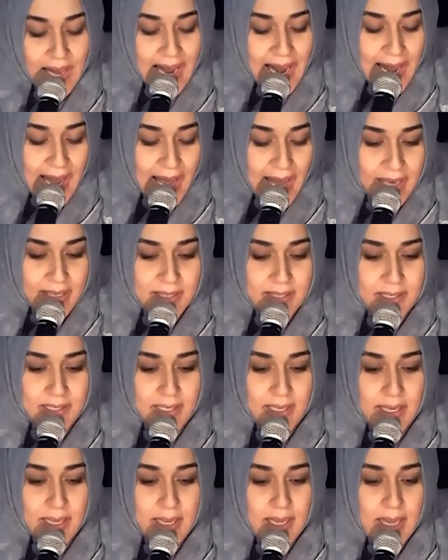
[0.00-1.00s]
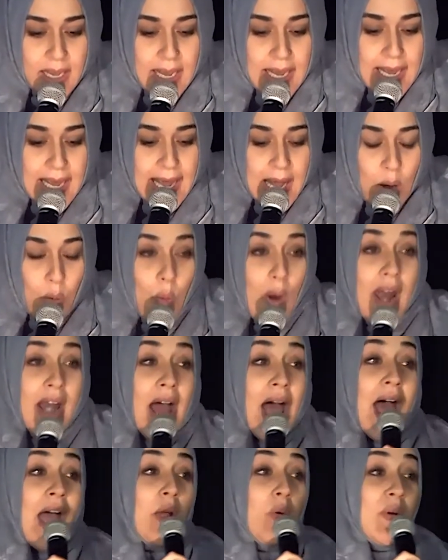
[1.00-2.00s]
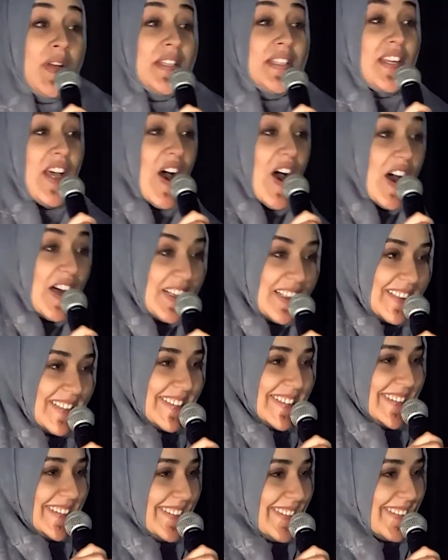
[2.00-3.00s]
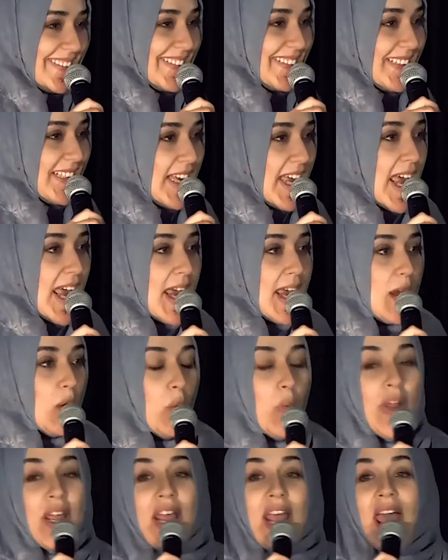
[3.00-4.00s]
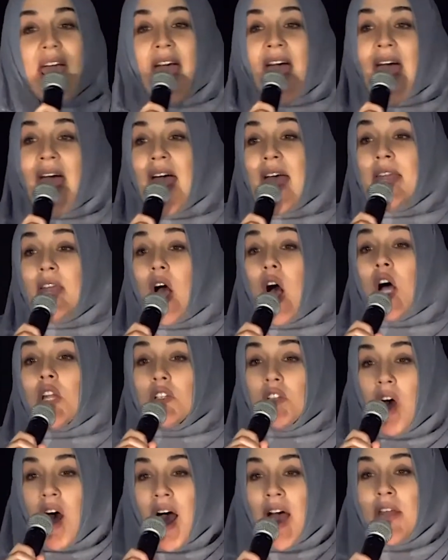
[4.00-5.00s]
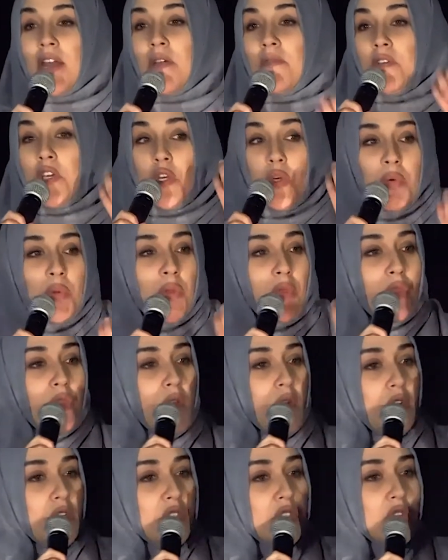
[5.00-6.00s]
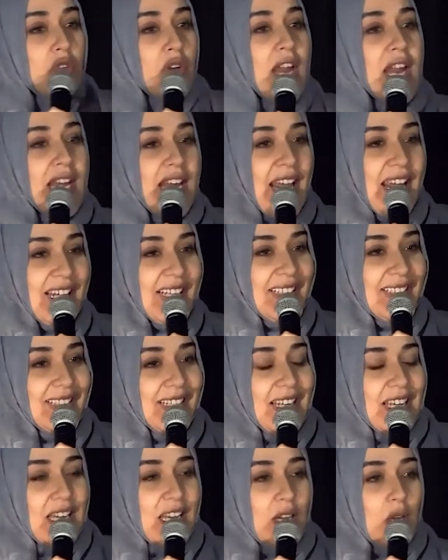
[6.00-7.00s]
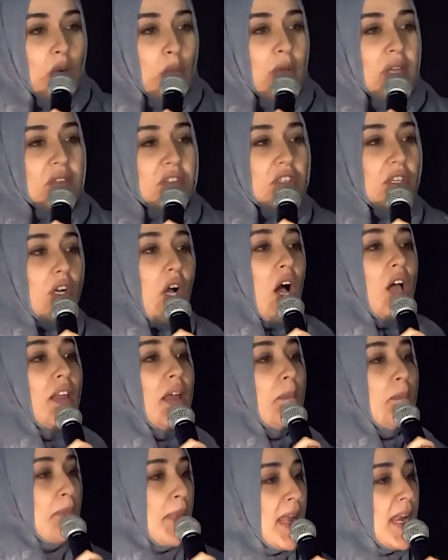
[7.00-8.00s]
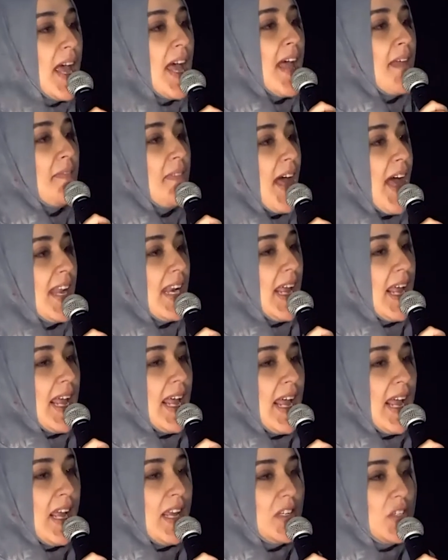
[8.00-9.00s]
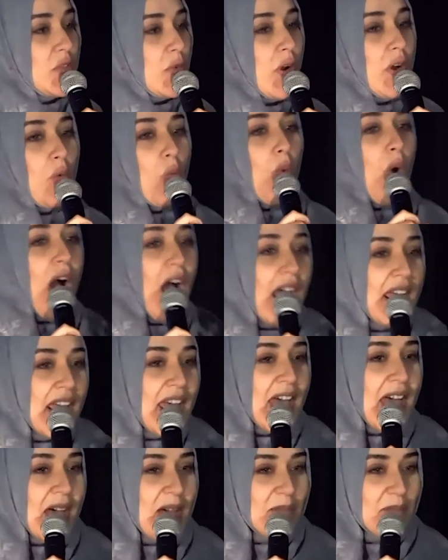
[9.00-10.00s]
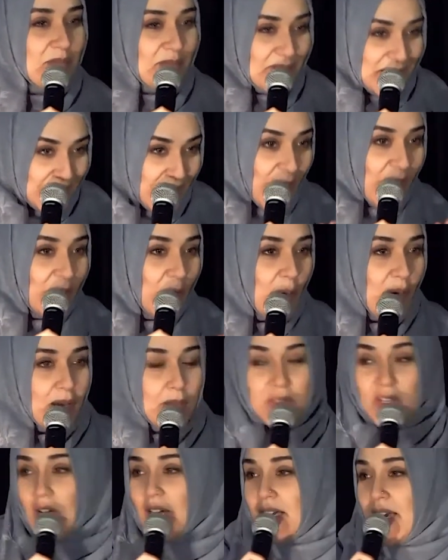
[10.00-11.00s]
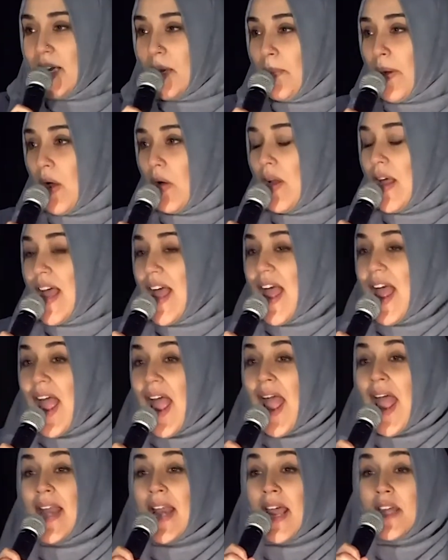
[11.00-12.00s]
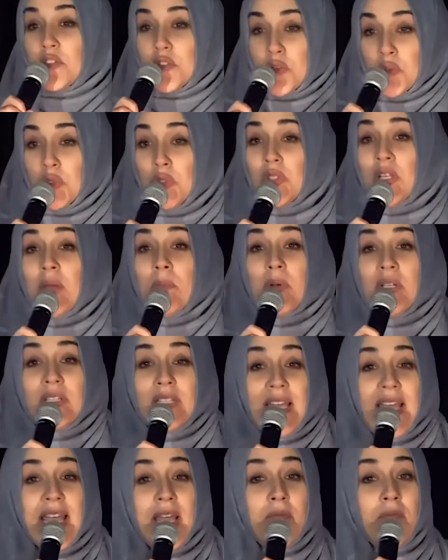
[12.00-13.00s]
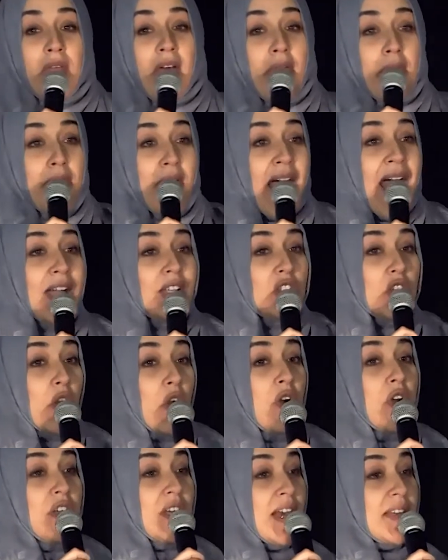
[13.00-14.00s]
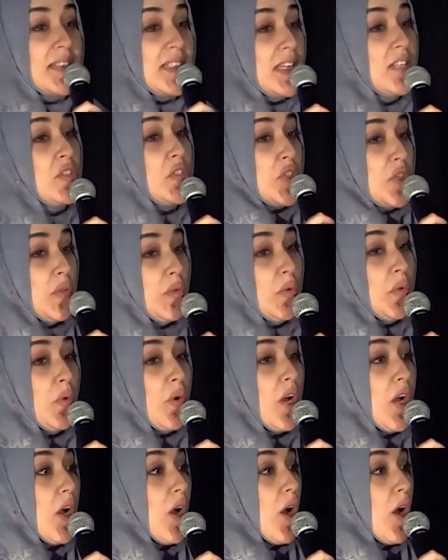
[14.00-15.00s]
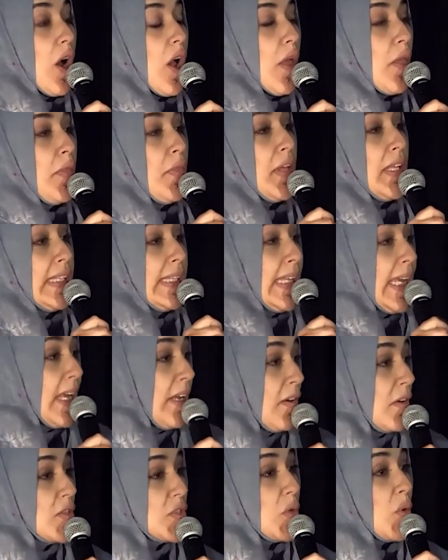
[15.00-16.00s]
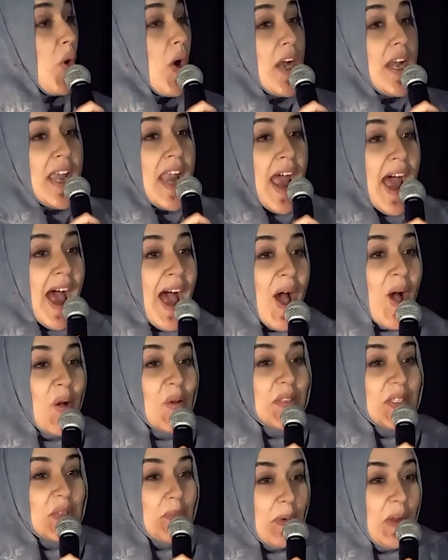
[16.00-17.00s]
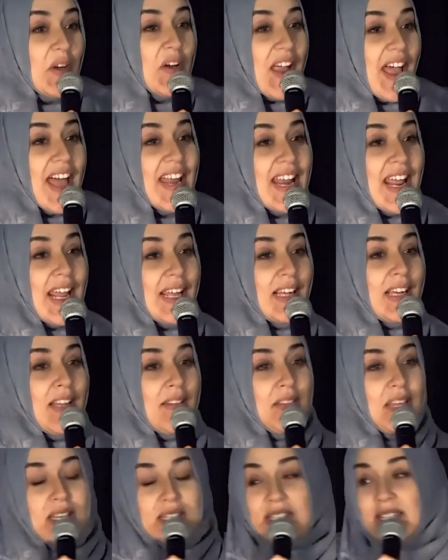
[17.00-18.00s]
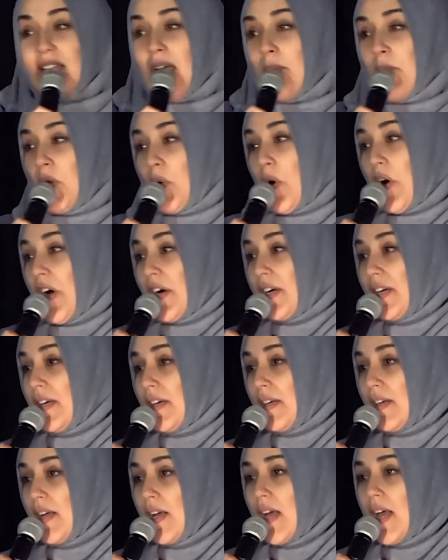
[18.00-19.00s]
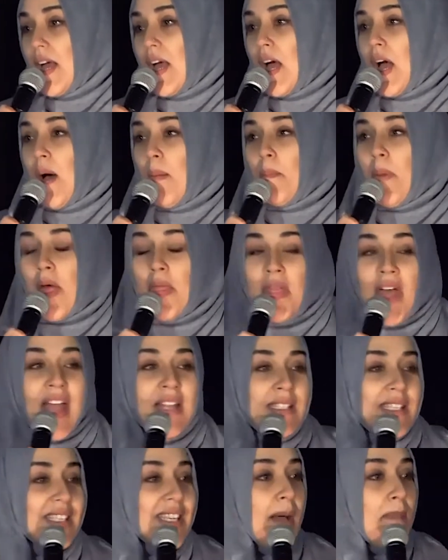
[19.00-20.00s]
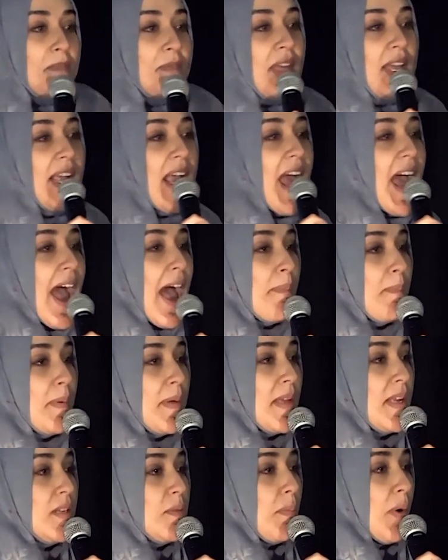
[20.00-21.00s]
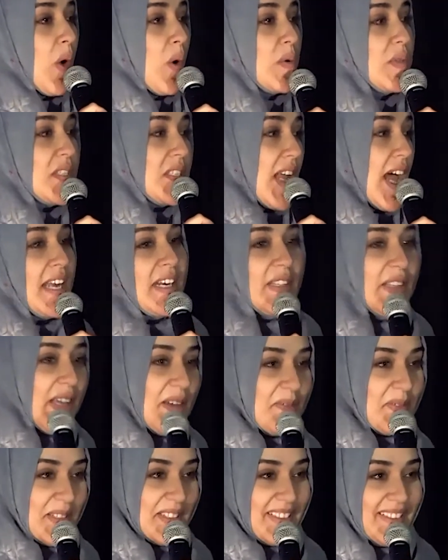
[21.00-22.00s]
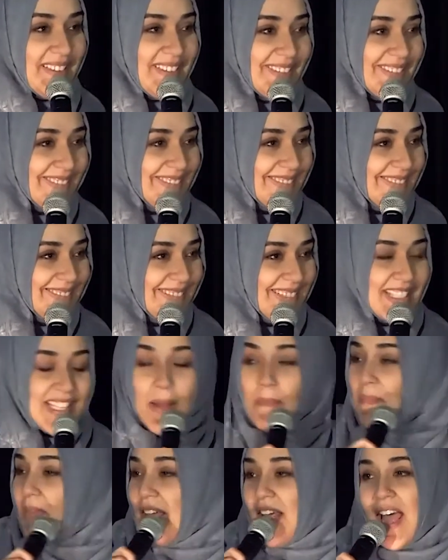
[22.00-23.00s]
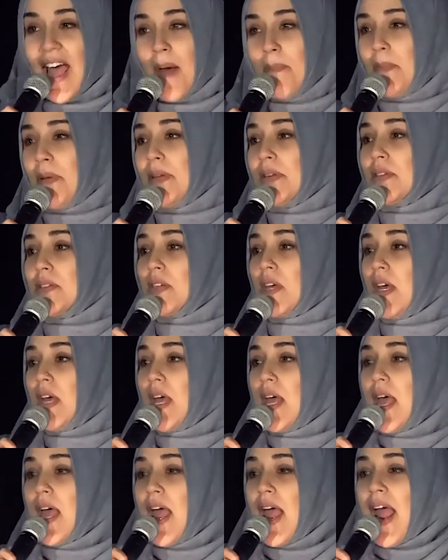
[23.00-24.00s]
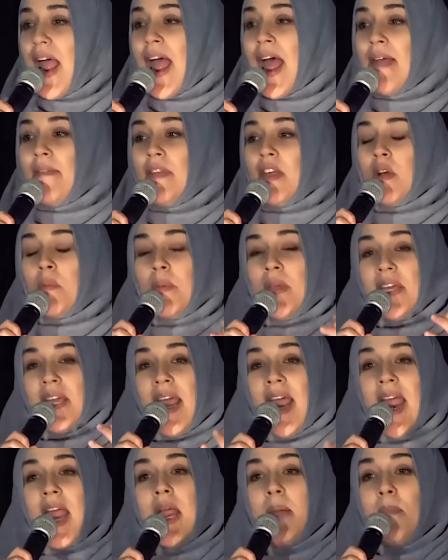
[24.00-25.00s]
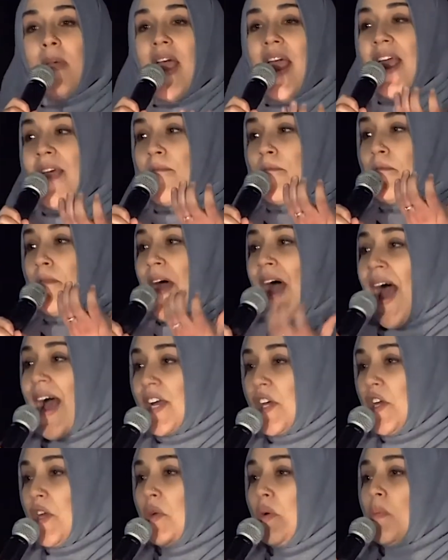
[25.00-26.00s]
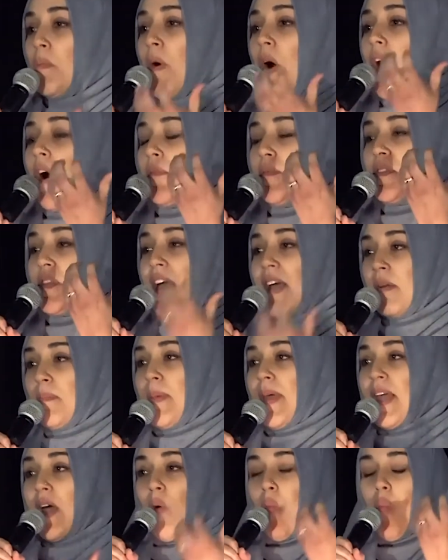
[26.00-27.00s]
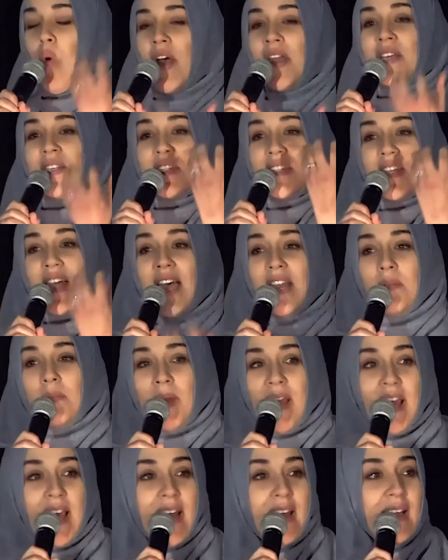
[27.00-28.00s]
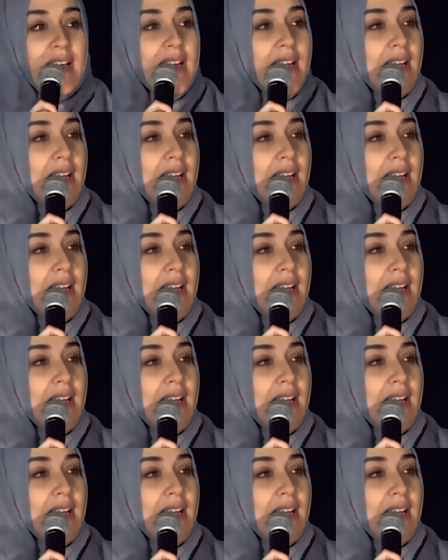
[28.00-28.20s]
And when I was young, we had a lot of youth training. We used to call it Minna at that age, or YM. Y'all know what I'm talking about. And I truly believe that that turned us into the leaders who are now spearheading the Islamic work. But then something happened post 9/11. Something happened. And there became a vacuum of tarbiyah. What is tarbiyah?